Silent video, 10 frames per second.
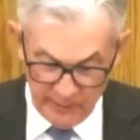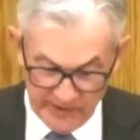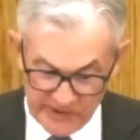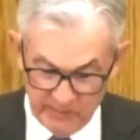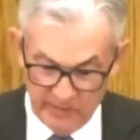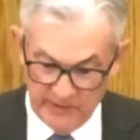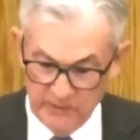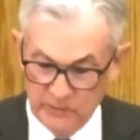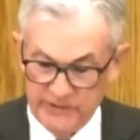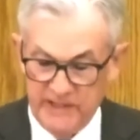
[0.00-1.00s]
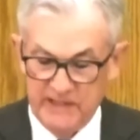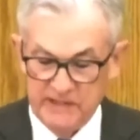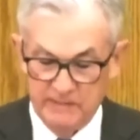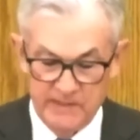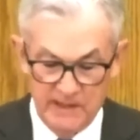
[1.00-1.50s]
price stability will take
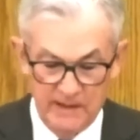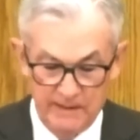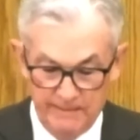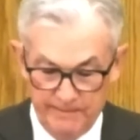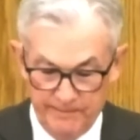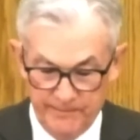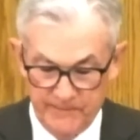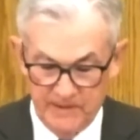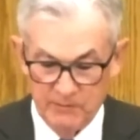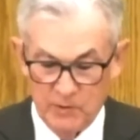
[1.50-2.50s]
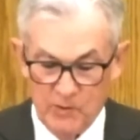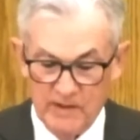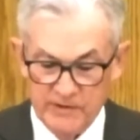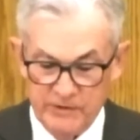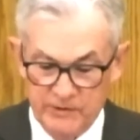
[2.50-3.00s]
some time and
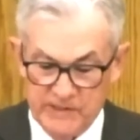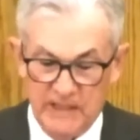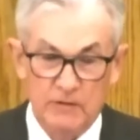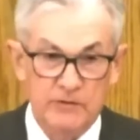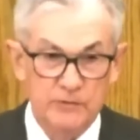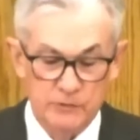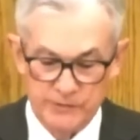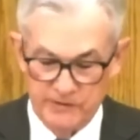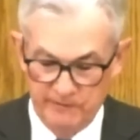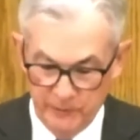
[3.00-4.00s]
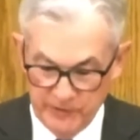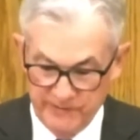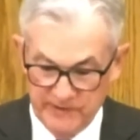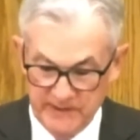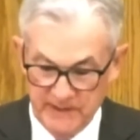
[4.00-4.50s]
requires using our tools
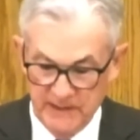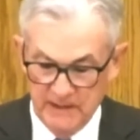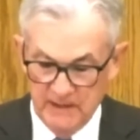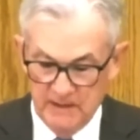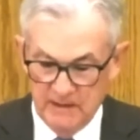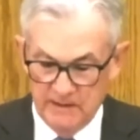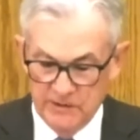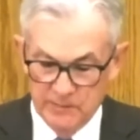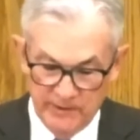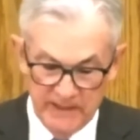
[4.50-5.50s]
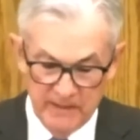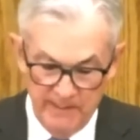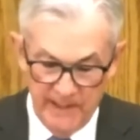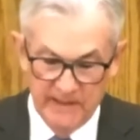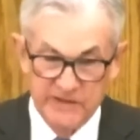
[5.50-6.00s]
forcefully to bring
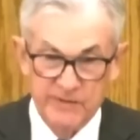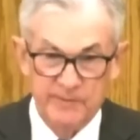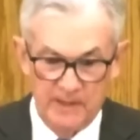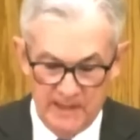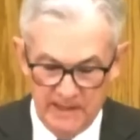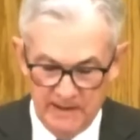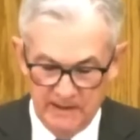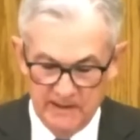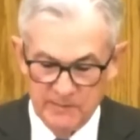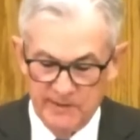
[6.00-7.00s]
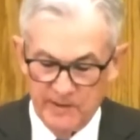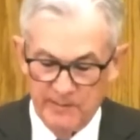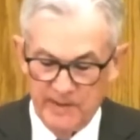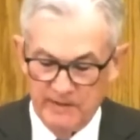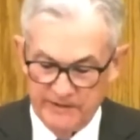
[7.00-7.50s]
demand and supply into better
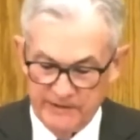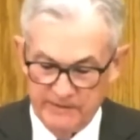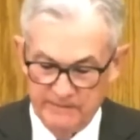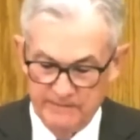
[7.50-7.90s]
balance.